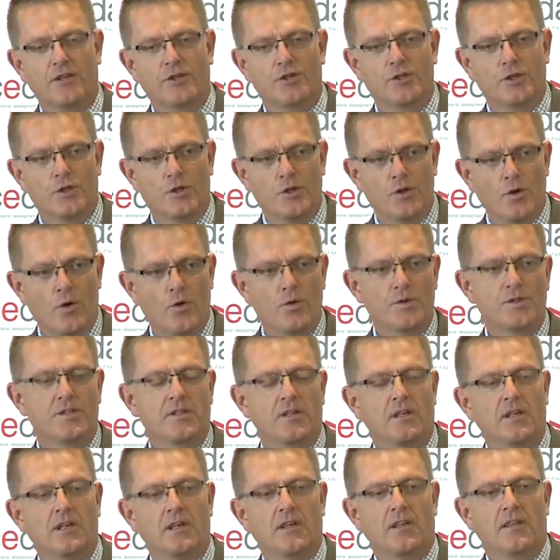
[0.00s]
to
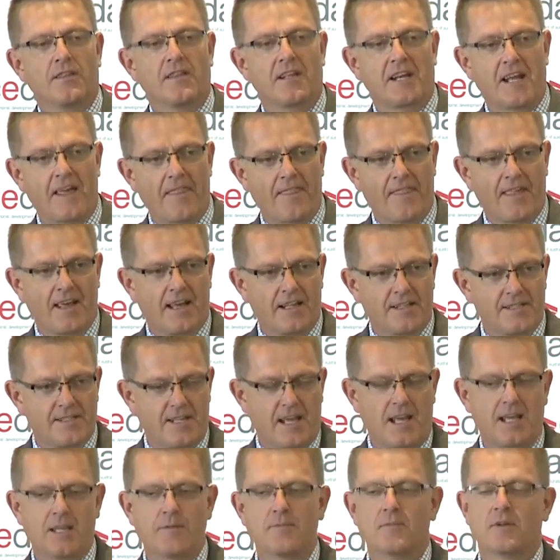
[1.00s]
note that at that
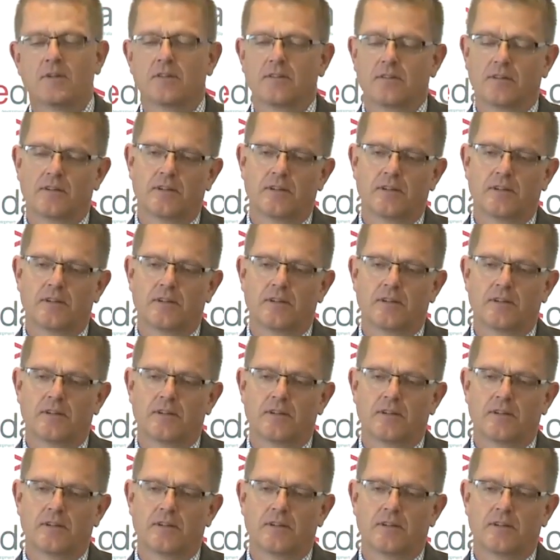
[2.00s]
time,